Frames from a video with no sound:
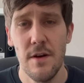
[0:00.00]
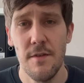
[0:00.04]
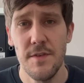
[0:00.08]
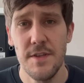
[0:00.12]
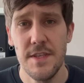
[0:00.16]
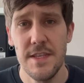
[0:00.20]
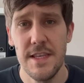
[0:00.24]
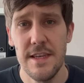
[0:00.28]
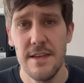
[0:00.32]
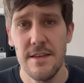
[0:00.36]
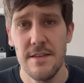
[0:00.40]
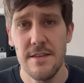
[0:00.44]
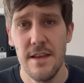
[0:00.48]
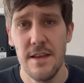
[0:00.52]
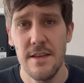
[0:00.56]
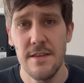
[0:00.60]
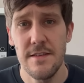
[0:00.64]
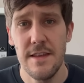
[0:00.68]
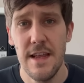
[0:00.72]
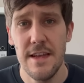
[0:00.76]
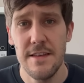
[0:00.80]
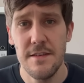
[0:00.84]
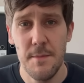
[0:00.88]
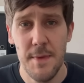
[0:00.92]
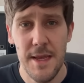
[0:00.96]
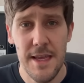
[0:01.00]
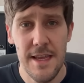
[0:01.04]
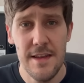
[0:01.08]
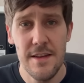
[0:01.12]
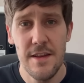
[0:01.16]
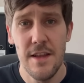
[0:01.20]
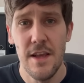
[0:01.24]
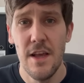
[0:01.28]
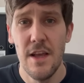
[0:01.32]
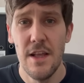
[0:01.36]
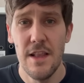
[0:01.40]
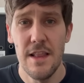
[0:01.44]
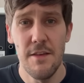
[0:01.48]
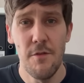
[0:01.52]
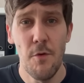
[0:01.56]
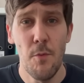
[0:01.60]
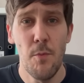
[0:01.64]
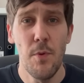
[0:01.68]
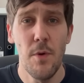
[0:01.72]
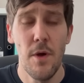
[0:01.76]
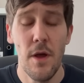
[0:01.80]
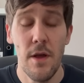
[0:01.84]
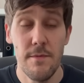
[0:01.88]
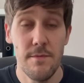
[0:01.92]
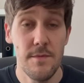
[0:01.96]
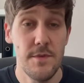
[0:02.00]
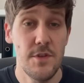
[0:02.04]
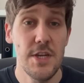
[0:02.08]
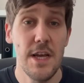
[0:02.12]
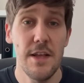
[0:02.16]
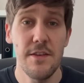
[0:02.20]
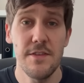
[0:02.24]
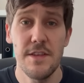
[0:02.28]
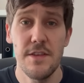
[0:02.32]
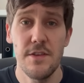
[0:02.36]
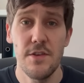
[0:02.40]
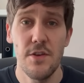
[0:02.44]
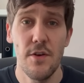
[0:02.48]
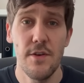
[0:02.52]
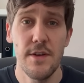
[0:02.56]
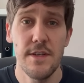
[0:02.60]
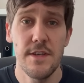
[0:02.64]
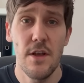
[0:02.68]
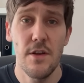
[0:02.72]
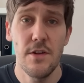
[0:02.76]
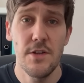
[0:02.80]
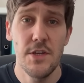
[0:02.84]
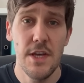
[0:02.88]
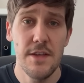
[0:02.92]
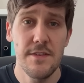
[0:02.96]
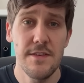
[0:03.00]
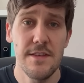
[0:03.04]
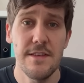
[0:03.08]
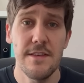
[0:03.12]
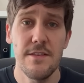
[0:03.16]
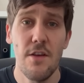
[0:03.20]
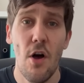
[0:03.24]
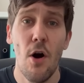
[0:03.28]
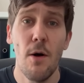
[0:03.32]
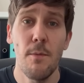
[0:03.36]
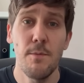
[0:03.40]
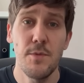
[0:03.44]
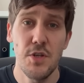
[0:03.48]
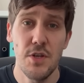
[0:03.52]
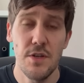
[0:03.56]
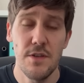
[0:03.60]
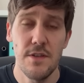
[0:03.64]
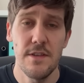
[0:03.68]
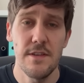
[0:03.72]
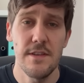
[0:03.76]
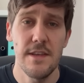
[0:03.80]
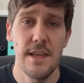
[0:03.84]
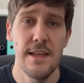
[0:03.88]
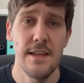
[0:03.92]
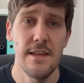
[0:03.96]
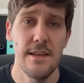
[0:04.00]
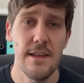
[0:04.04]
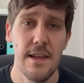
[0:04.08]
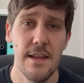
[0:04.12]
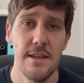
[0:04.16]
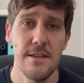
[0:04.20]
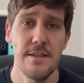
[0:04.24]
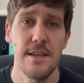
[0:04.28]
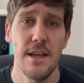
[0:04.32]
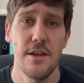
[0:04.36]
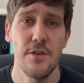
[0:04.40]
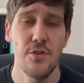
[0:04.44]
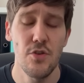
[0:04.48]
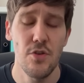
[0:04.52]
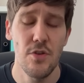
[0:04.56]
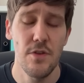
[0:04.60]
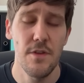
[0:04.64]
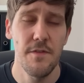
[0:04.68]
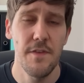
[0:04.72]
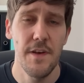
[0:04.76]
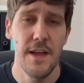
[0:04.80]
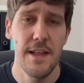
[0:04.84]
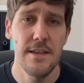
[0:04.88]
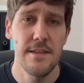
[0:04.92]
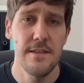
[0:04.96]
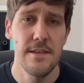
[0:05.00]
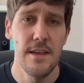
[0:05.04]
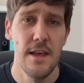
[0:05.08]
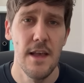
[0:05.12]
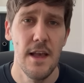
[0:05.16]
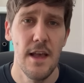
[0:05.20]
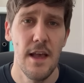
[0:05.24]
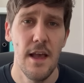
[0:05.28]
obviously has, has decimated Liverpool, uh, Chelsea, sorry, Chelsea's options in, in central defence,